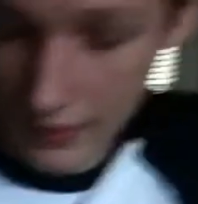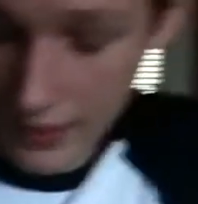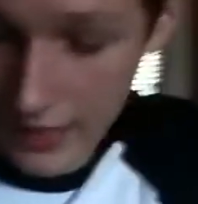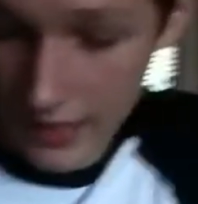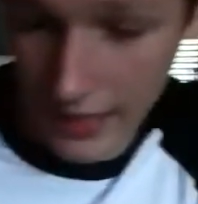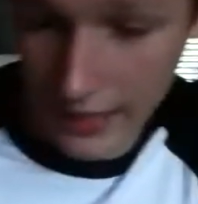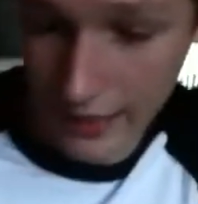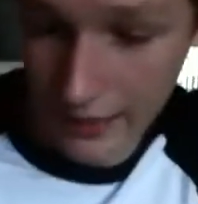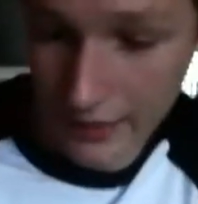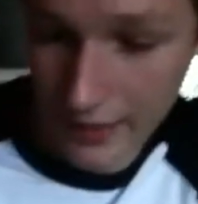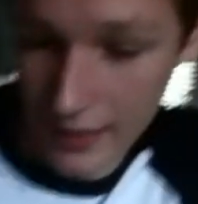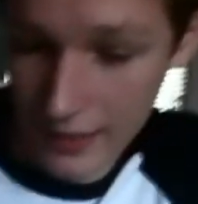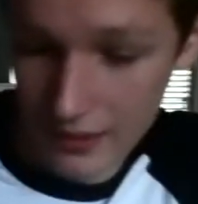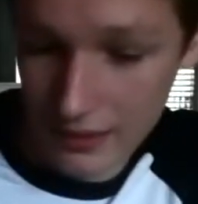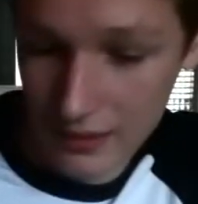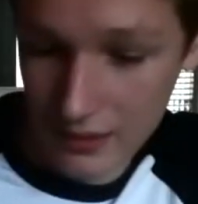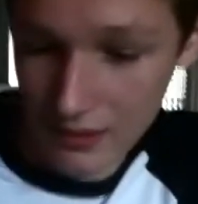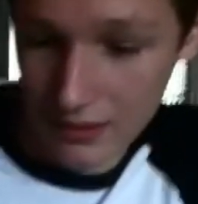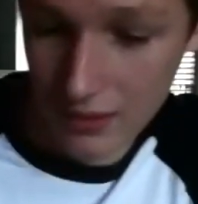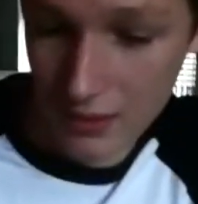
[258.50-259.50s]
Yeah,
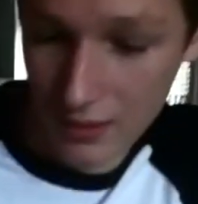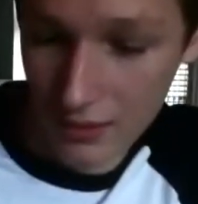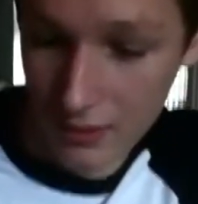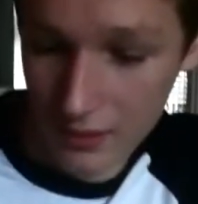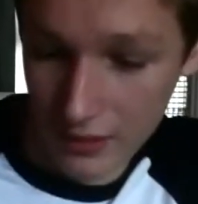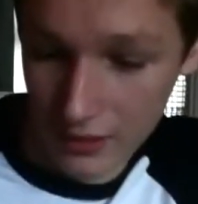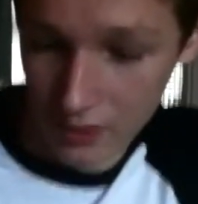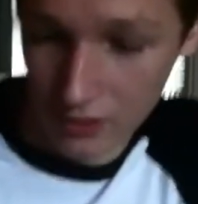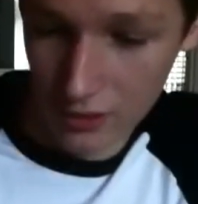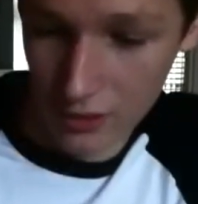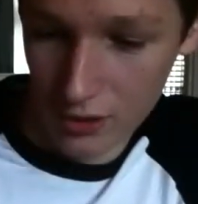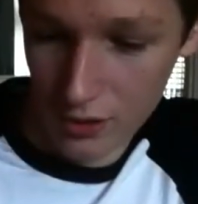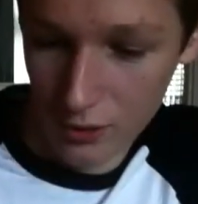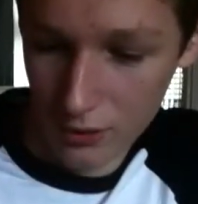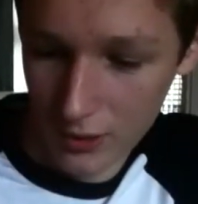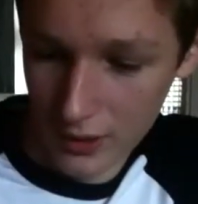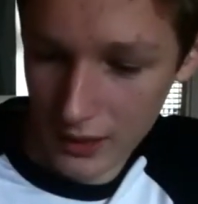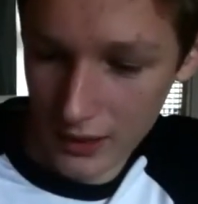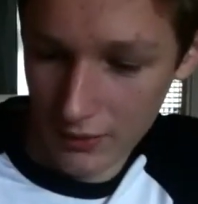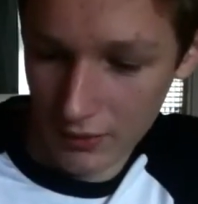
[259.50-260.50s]
that's he's got
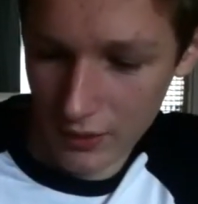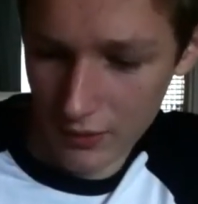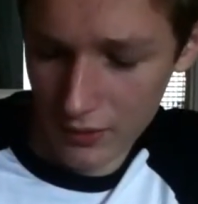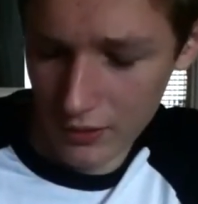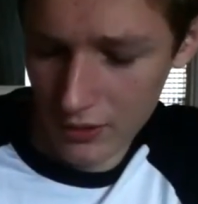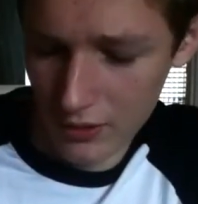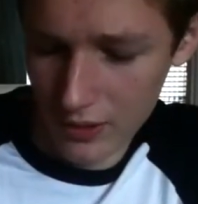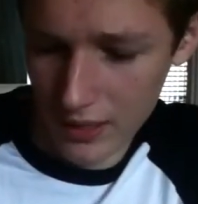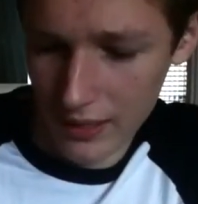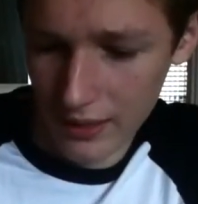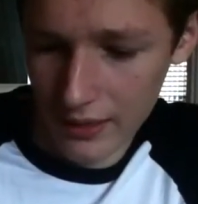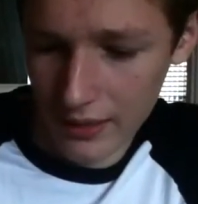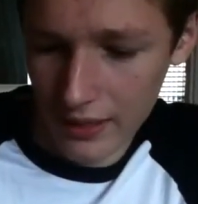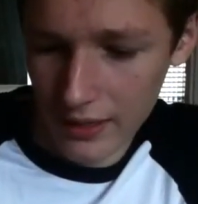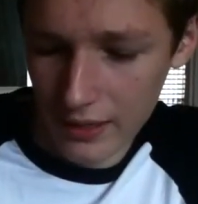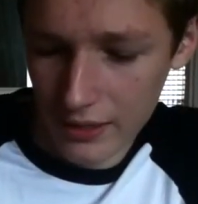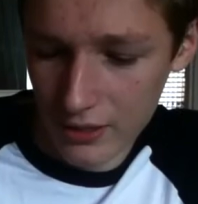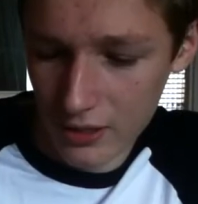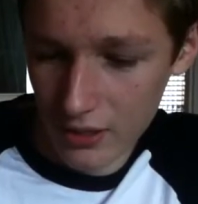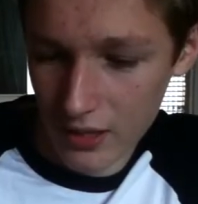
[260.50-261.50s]
gold teeth. Never knew that.
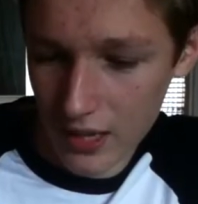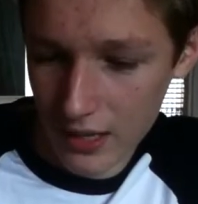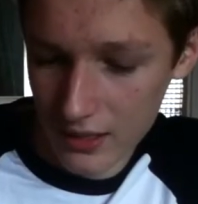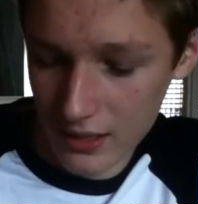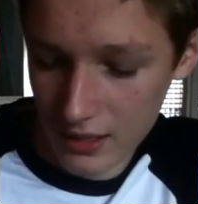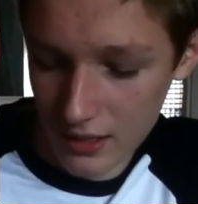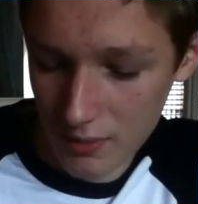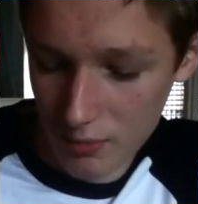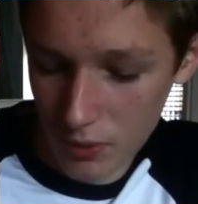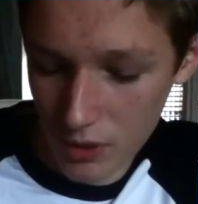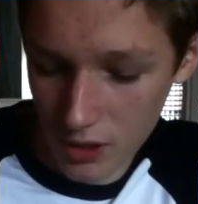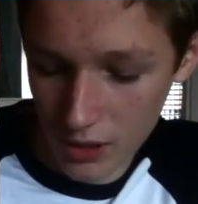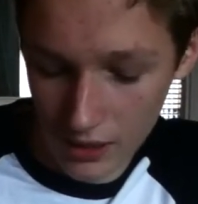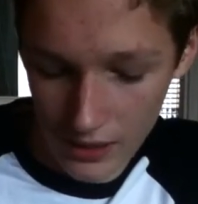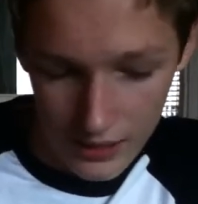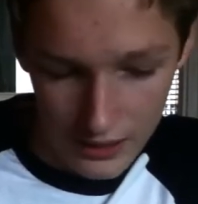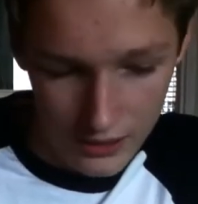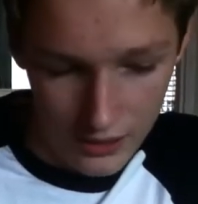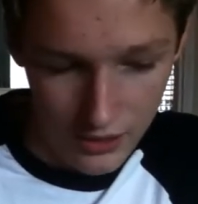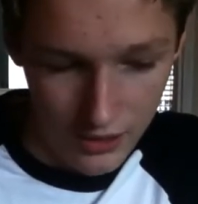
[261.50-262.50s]
So that's the
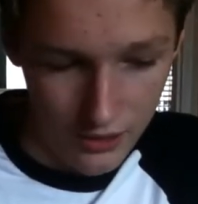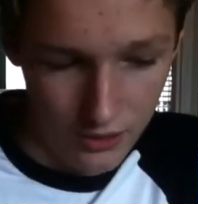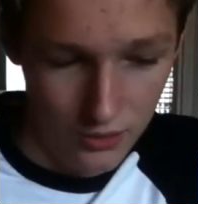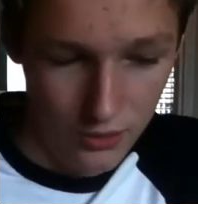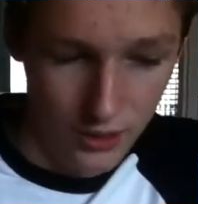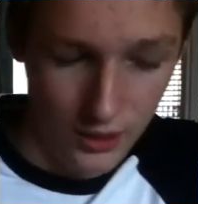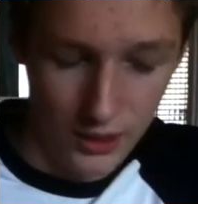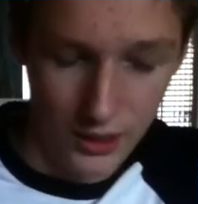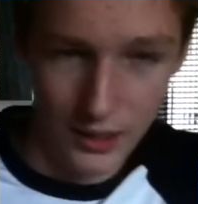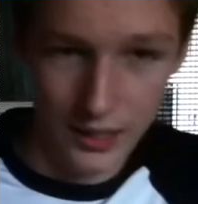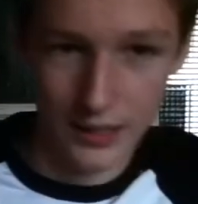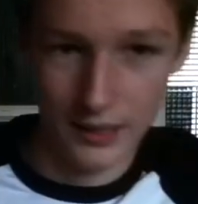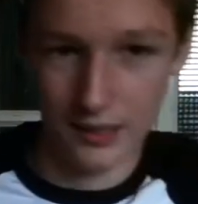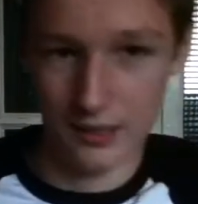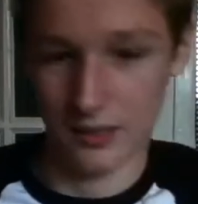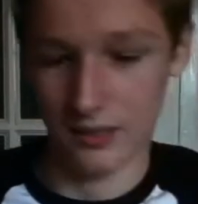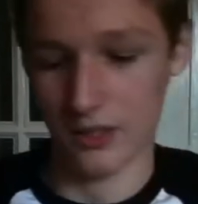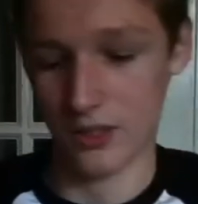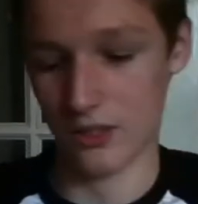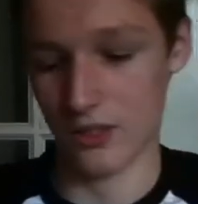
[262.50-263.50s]
Borderlands 2
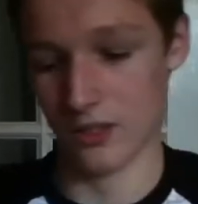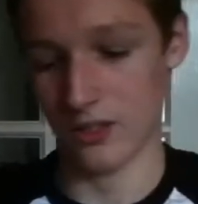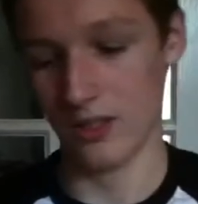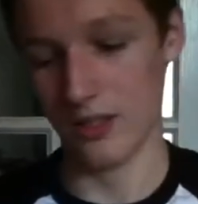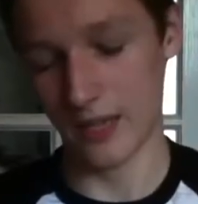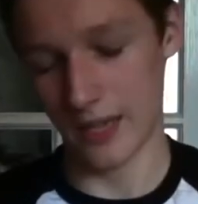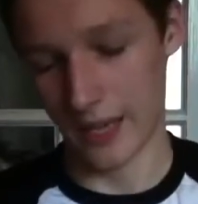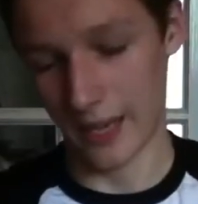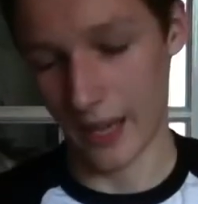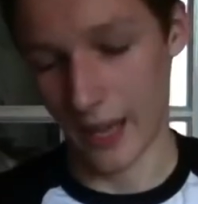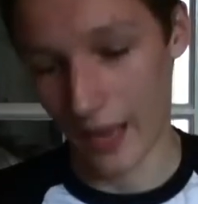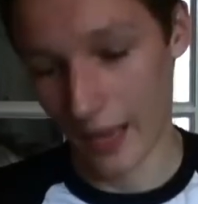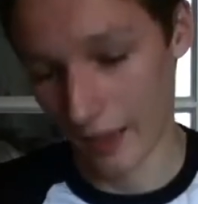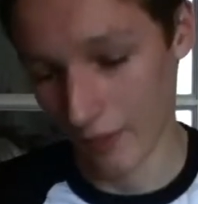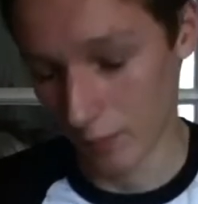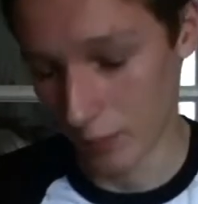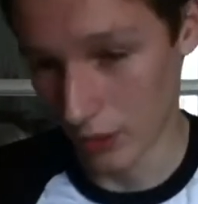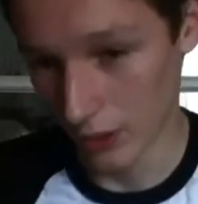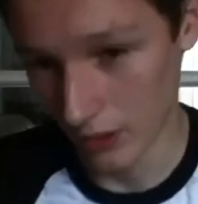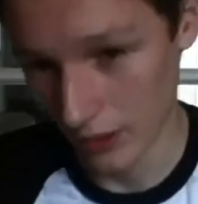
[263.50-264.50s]
Collector's Edition. Uh, I
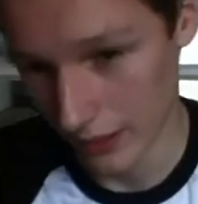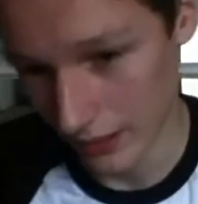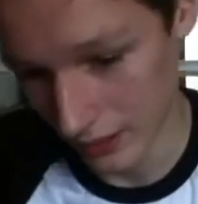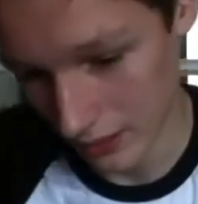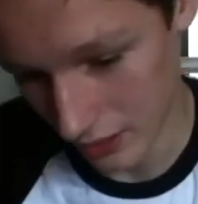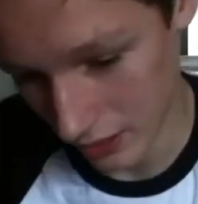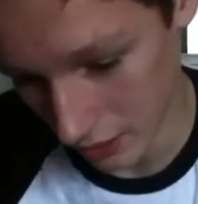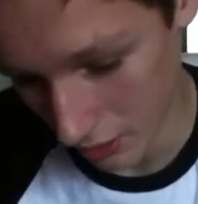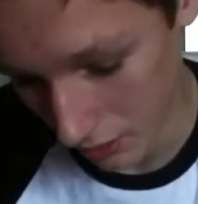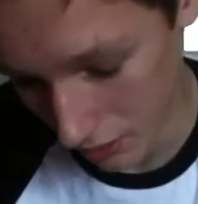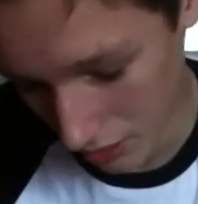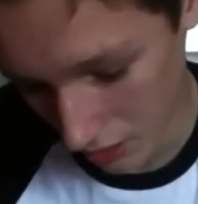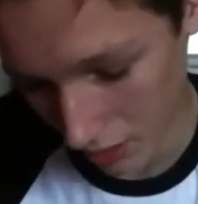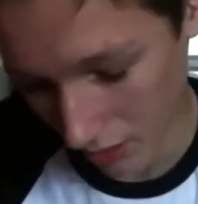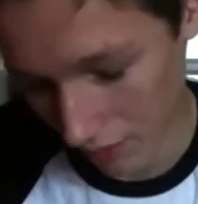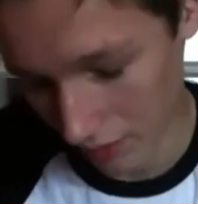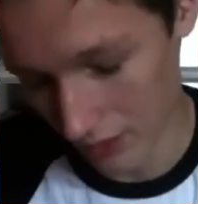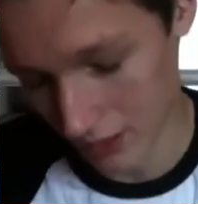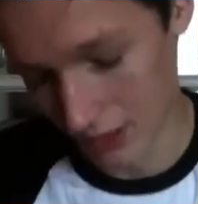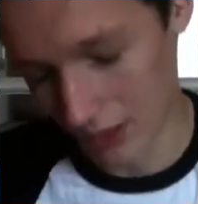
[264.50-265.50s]
have Borderlands 2,
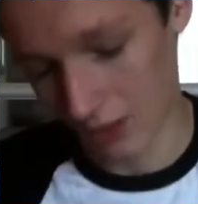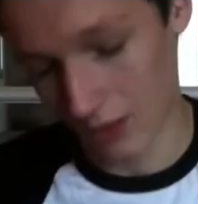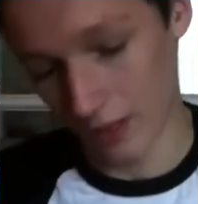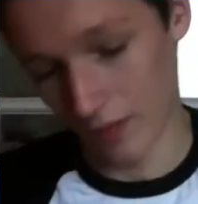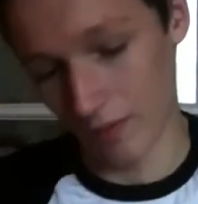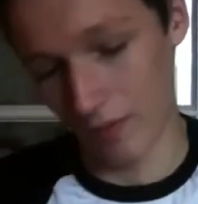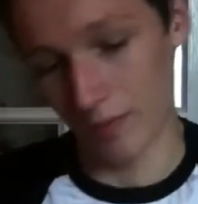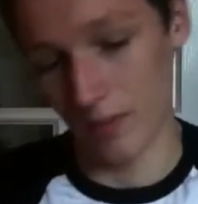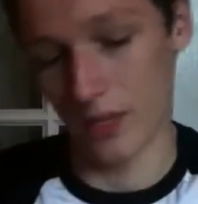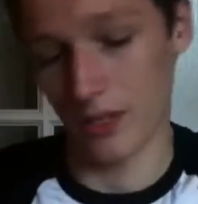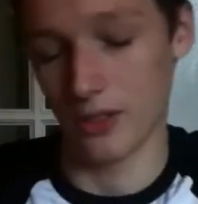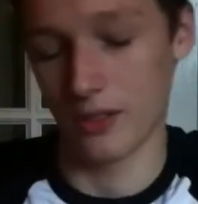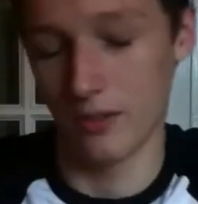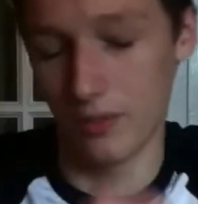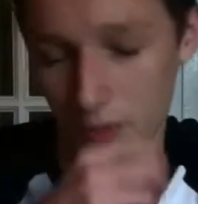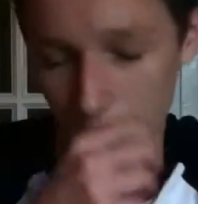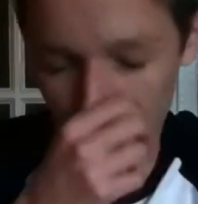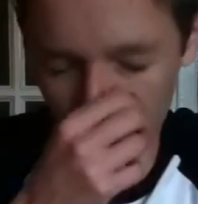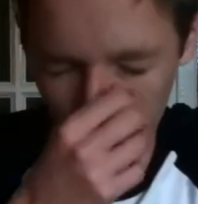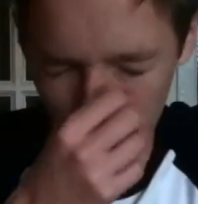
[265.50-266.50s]
so obviously all the information
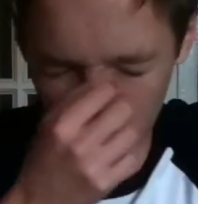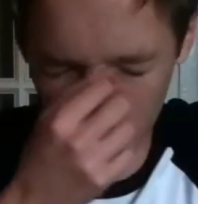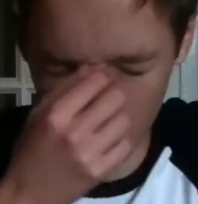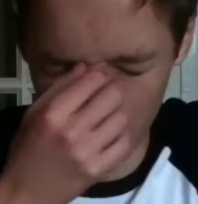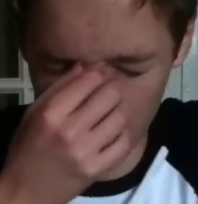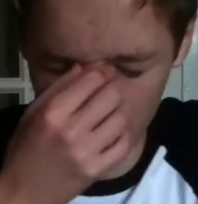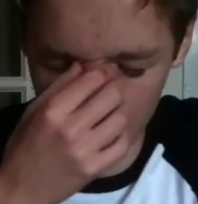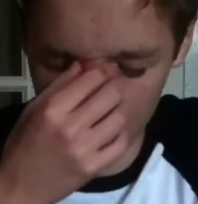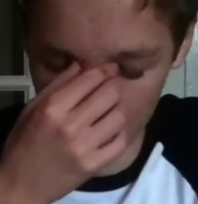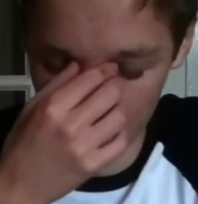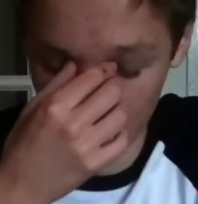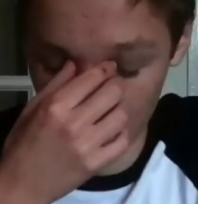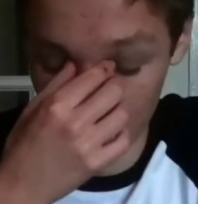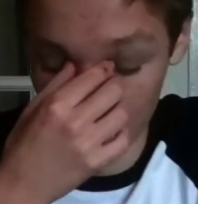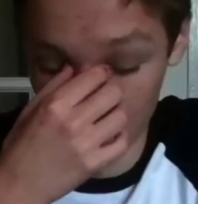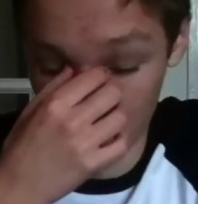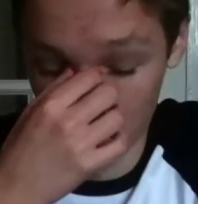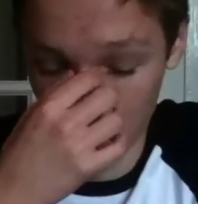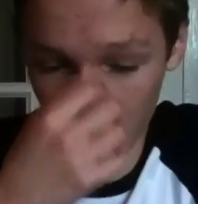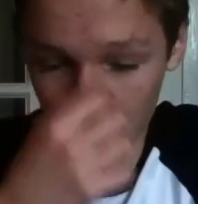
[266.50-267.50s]
if you want to play
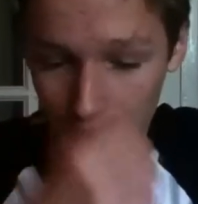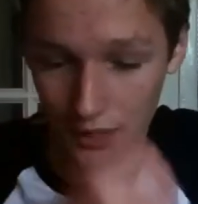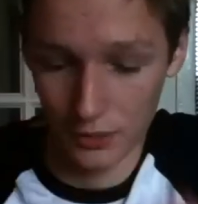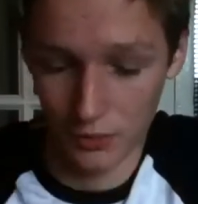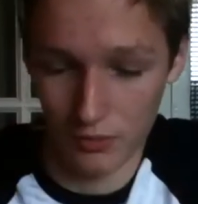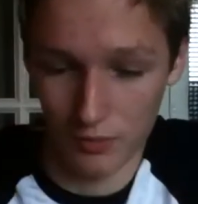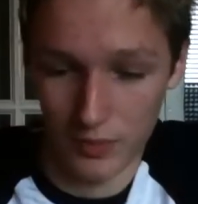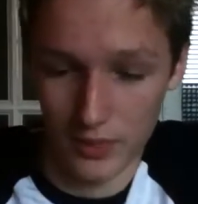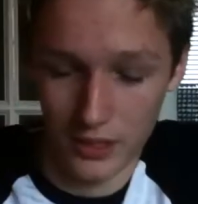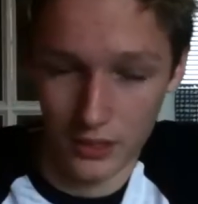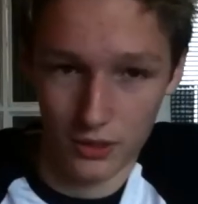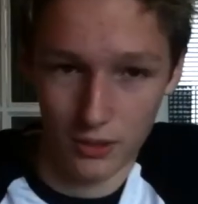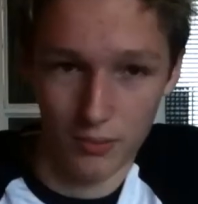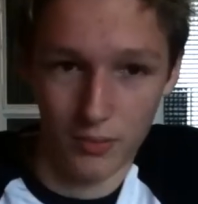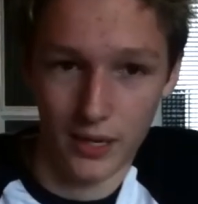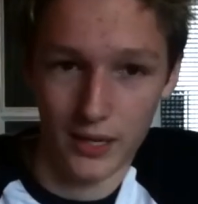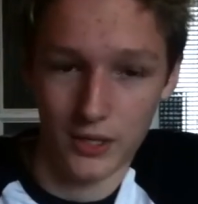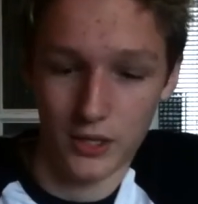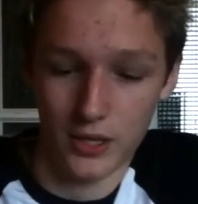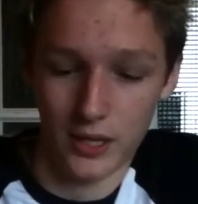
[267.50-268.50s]
Borderlands with me is
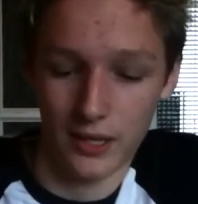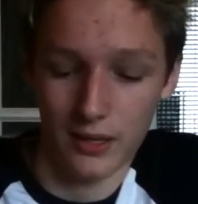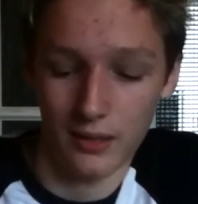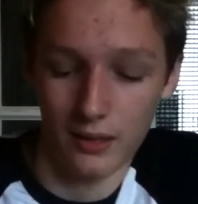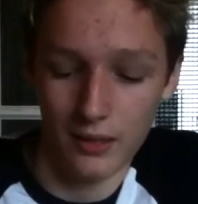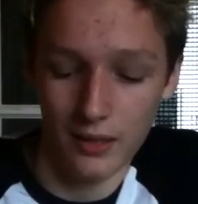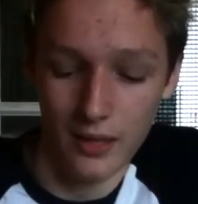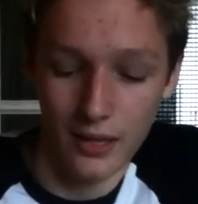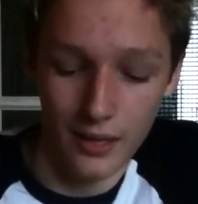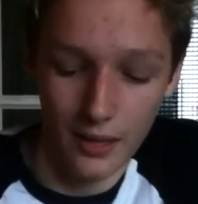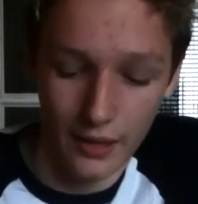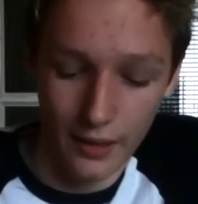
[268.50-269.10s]
on my channel.